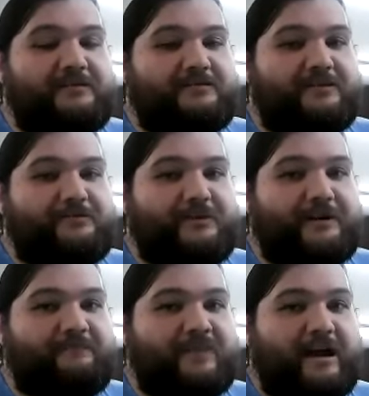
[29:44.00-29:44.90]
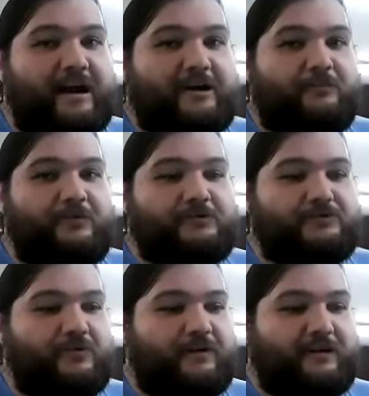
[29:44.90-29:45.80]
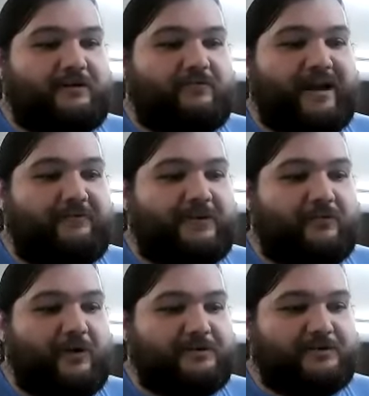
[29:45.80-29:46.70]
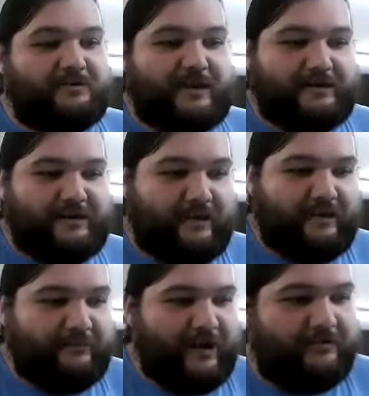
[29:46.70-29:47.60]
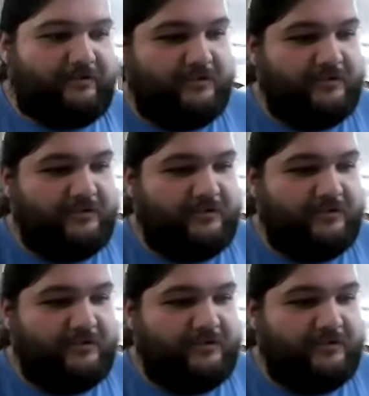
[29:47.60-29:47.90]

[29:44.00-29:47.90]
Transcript: So uh, I hope you enjoyed it. And if we have any questions, I could take them now.